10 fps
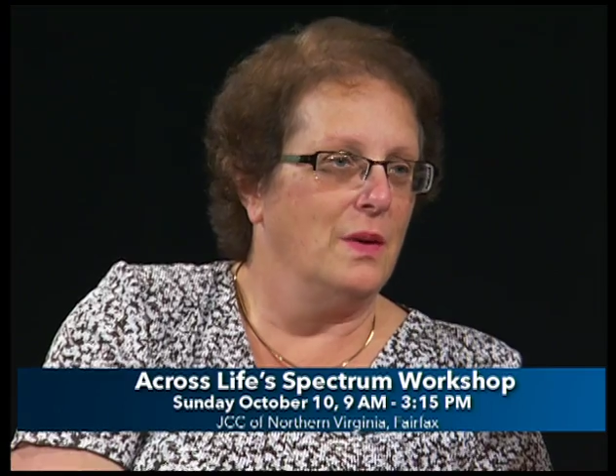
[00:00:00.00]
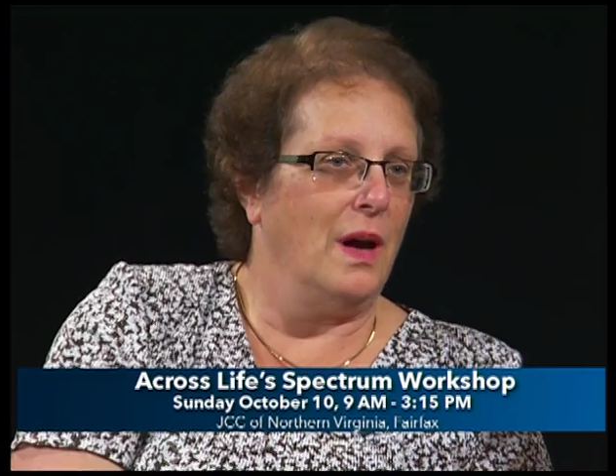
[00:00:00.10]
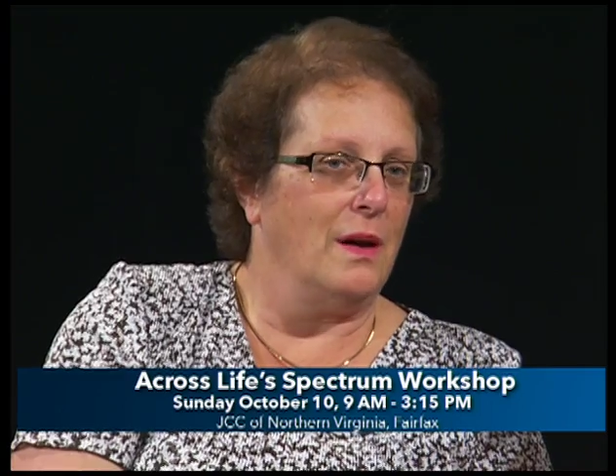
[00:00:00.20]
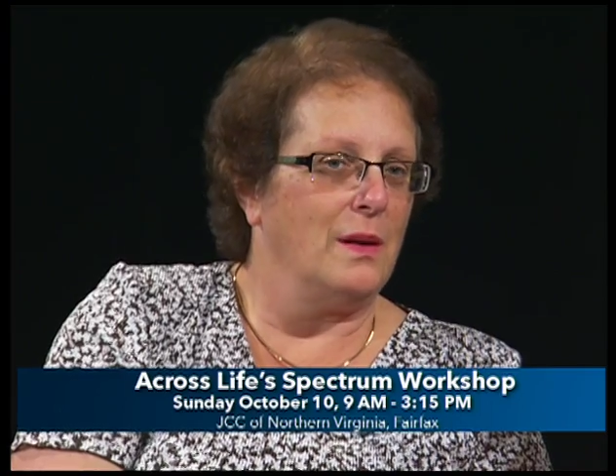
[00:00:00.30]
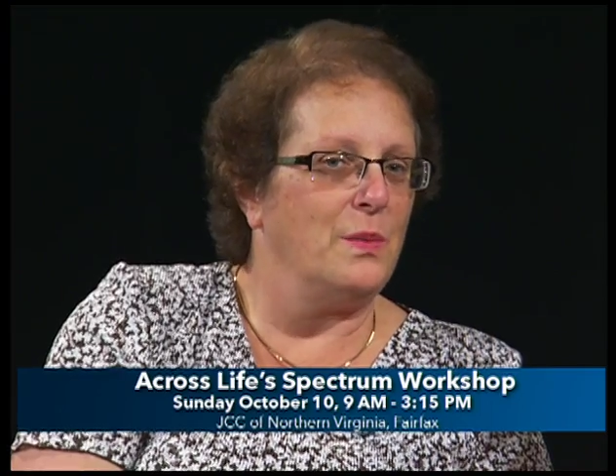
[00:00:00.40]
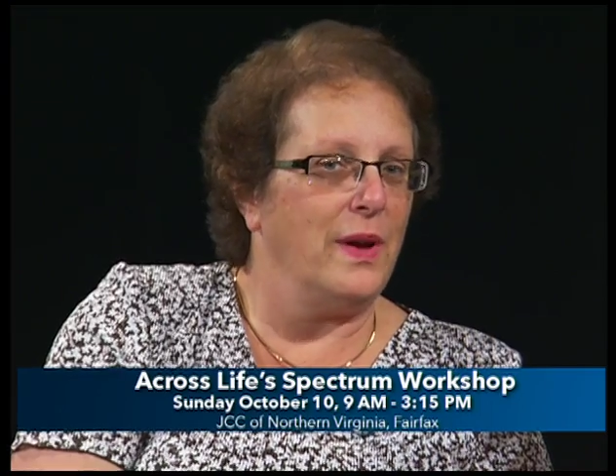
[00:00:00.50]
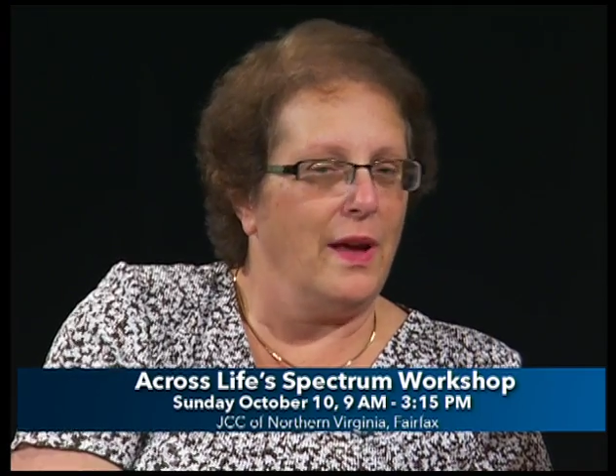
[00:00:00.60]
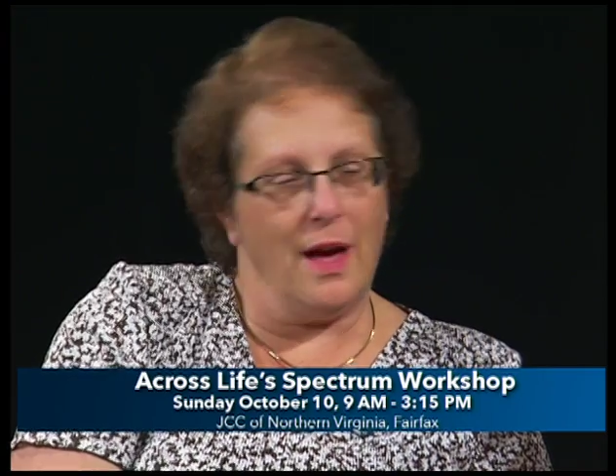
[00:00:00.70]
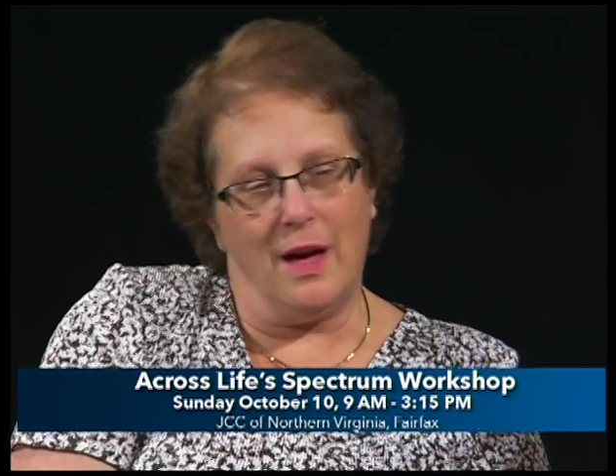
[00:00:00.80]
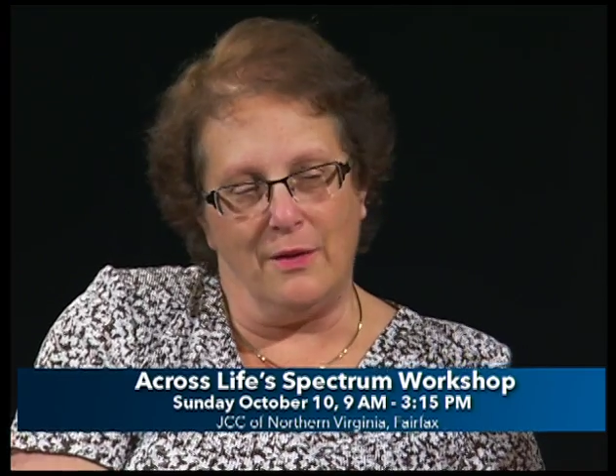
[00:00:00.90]
Um, we
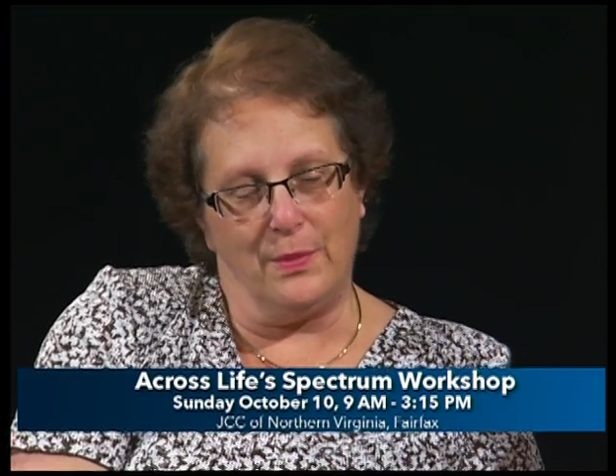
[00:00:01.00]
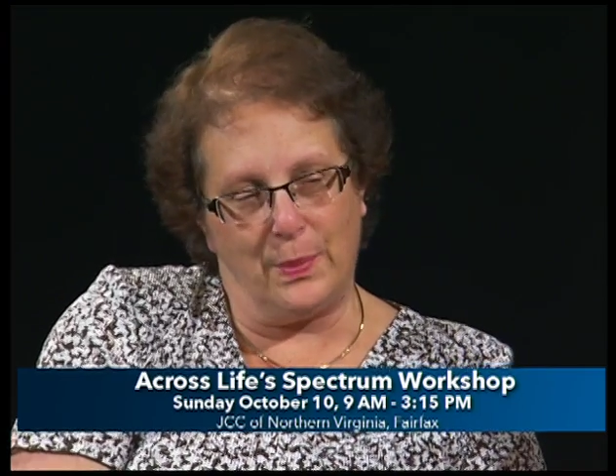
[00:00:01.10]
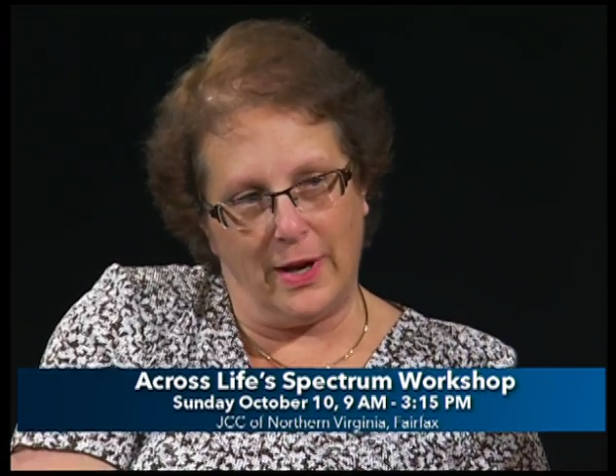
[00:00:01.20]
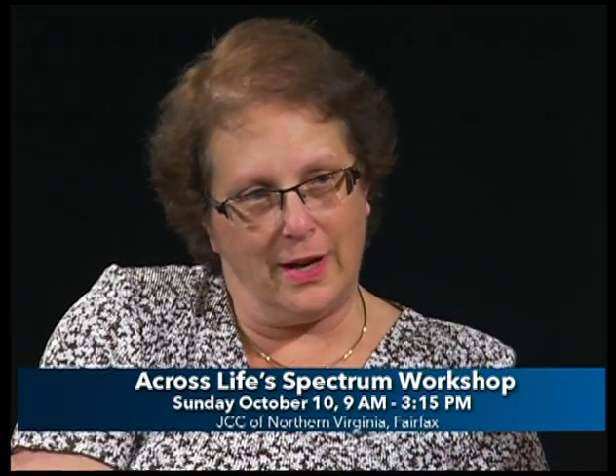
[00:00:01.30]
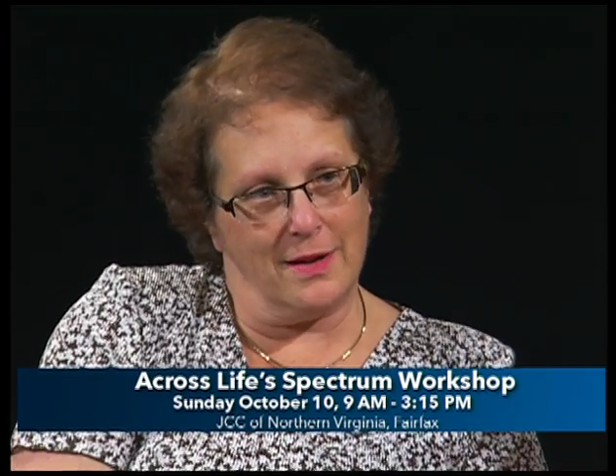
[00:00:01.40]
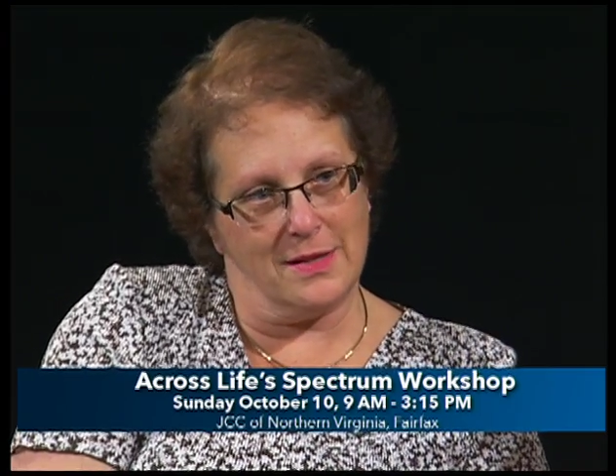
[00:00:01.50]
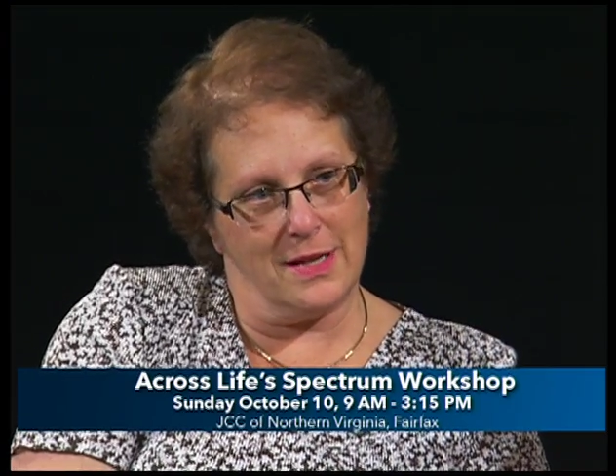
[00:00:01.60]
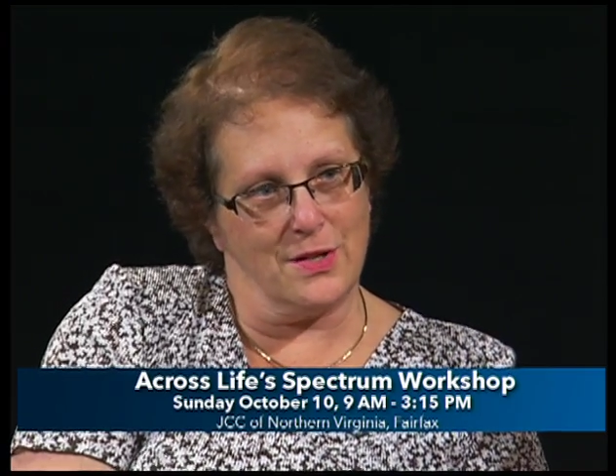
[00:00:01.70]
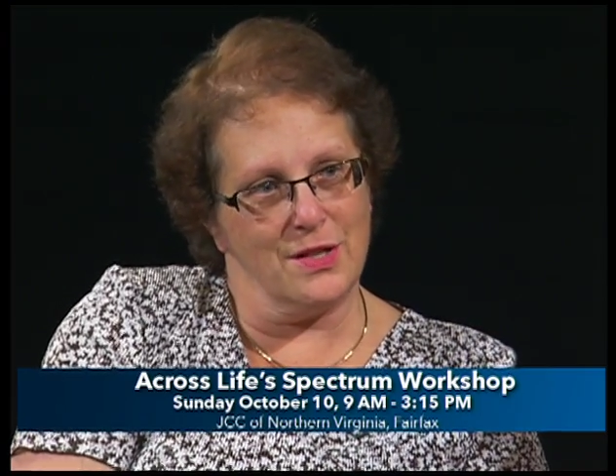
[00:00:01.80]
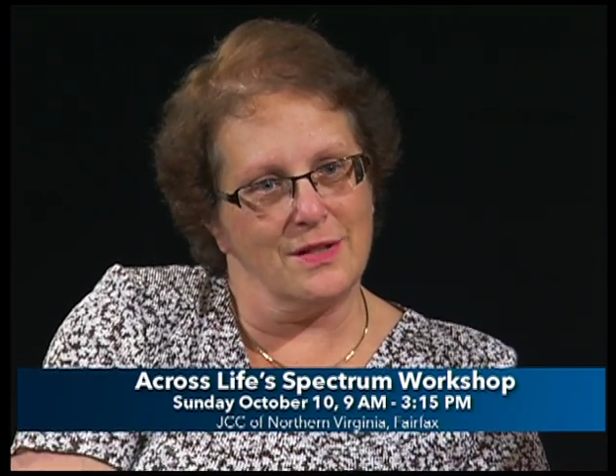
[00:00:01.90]
have breakout
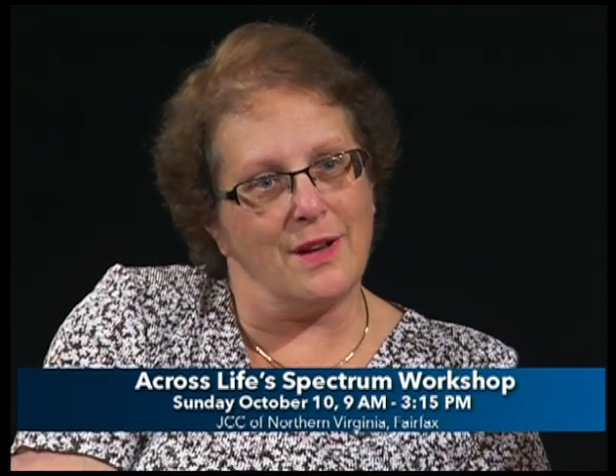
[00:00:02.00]
sessions